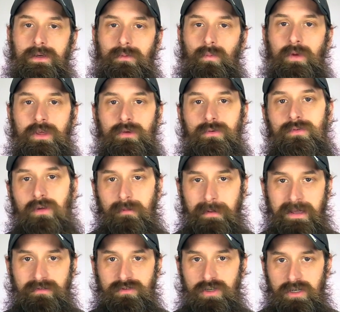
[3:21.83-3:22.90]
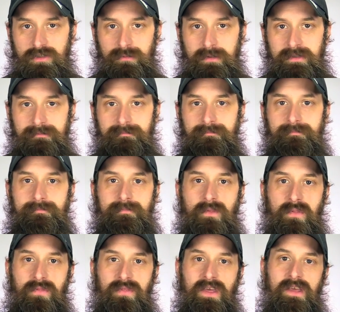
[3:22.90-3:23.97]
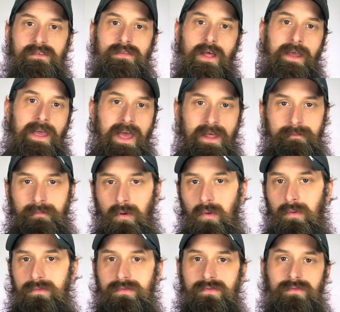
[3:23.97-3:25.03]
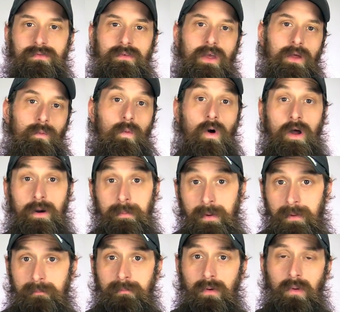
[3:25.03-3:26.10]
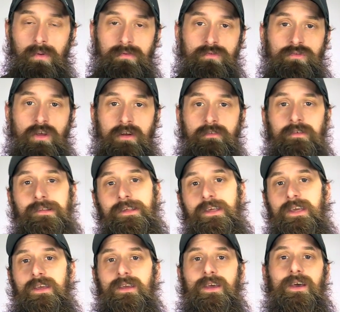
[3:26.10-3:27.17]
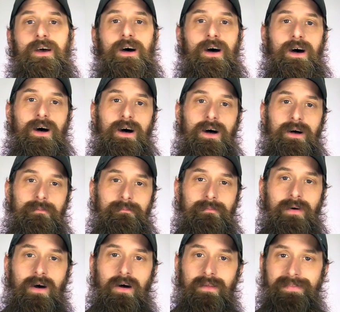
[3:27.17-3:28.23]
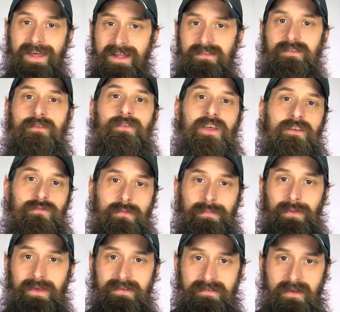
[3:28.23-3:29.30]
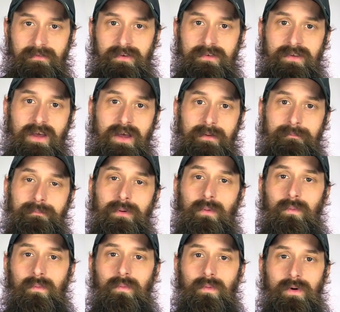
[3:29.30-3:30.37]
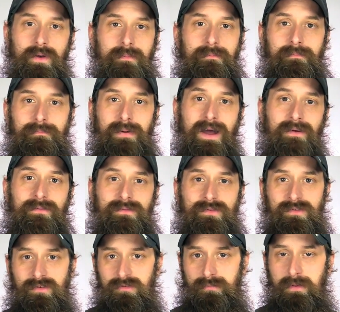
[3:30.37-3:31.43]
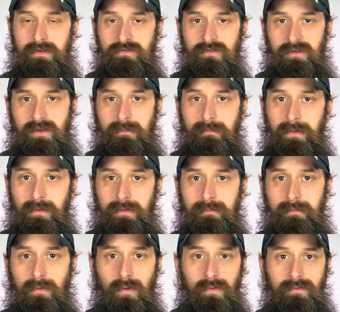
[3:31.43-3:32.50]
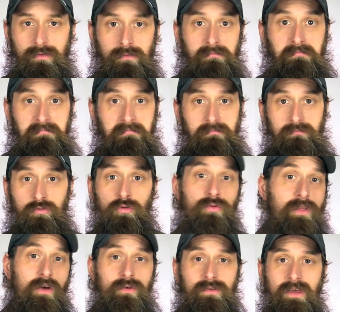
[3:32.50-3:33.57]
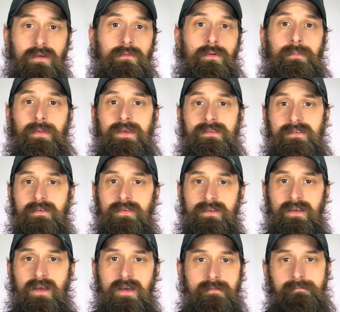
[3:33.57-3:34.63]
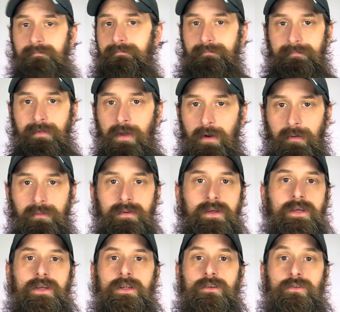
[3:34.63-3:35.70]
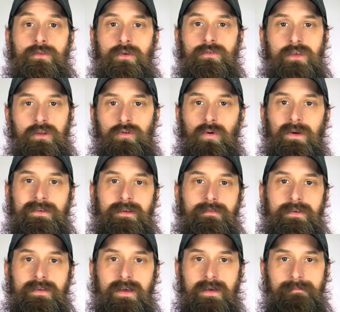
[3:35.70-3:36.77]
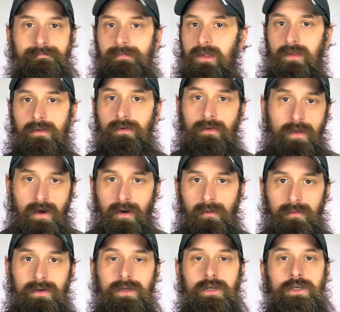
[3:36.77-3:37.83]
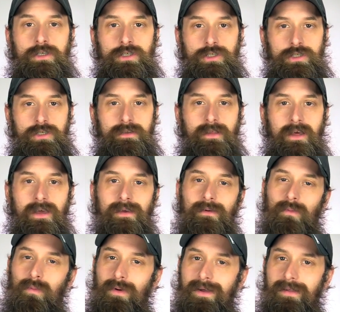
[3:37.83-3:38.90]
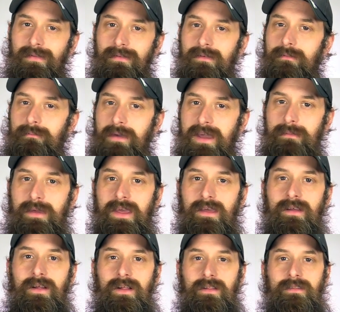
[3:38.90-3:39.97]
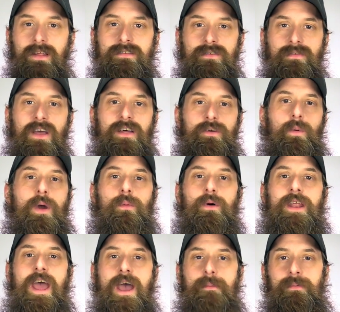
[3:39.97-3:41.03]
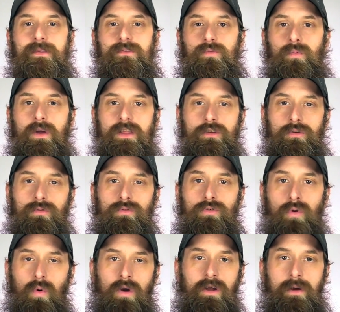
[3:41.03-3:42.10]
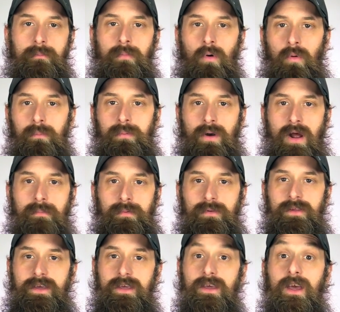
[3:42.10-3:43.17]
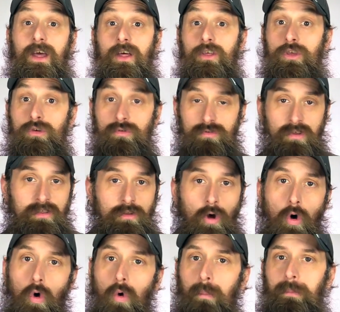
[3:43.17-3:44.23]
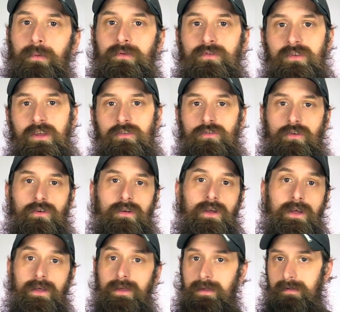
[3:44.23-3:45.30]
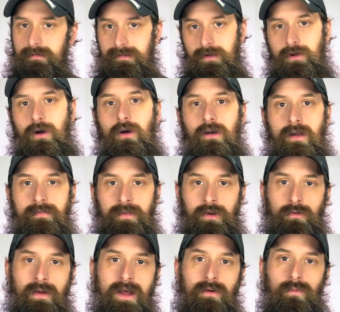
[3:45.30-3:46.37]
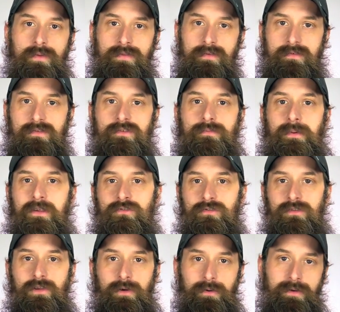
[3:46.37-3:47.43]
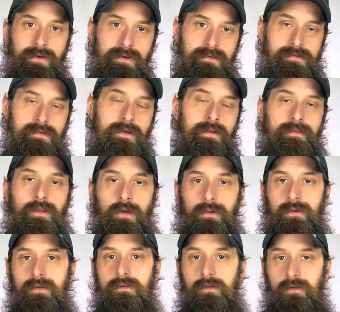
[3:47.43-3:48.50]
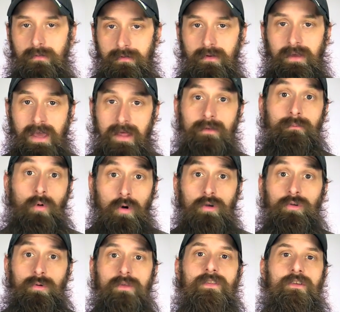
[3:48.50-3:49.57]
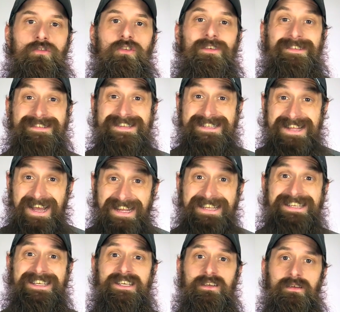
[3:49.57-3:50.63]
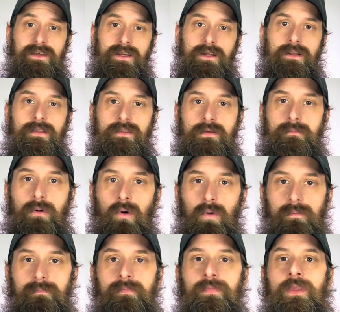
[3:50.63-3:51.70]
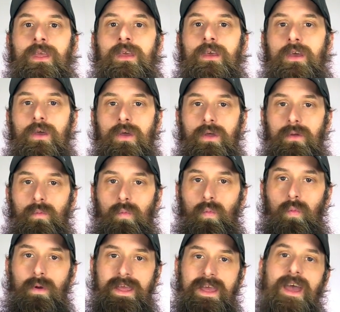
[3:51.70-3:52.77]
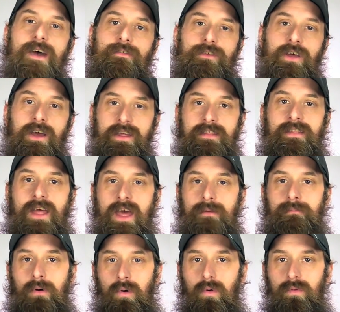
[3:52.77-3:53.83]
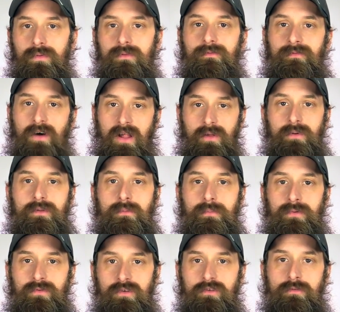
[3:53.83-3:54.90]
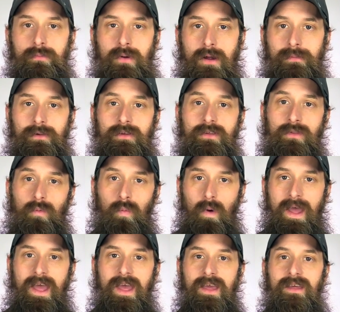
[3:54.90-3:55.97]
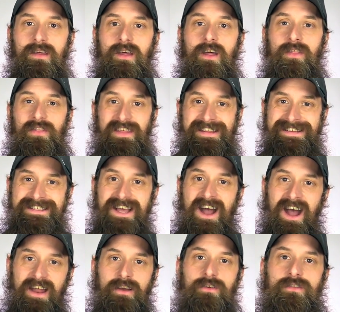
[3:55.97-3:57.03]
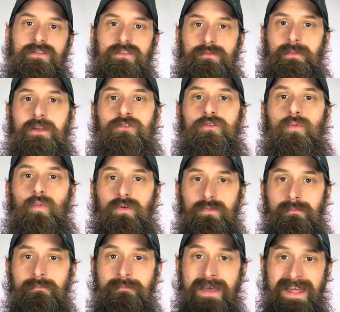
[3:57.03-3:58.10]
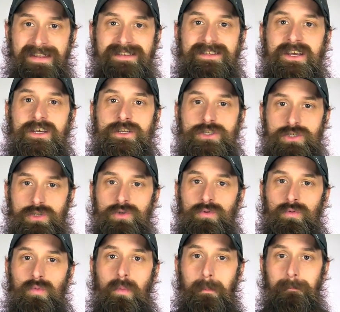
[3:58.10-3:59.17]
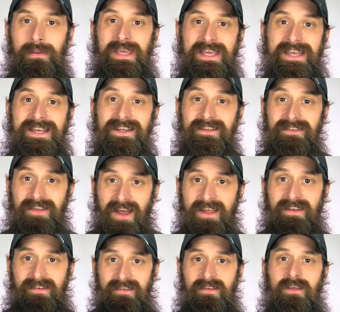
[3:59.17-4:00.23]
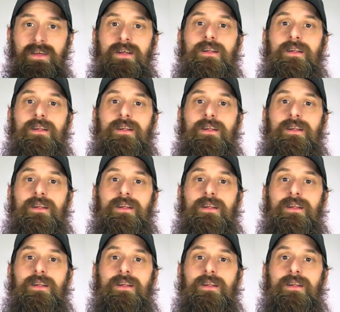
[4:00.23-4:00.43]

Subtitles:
We use our best judgment. Things like head bolts and water pump bolts generally, that stuff gets replaced every time. But what about suspension component bolts? Do those get replaced every time? No. Do those get torqued every time? No. Should they? Well, maybe. Let's evaluate what happens when you torque a bolt properly using the whole procedure. Is the car on the ground with the suspension loaded? Is it unloaded? You know, there, again, more to it than just tightening the bolt. We have tightened that bolt following the procedure properly the way the entire suspension was meant to be tightened.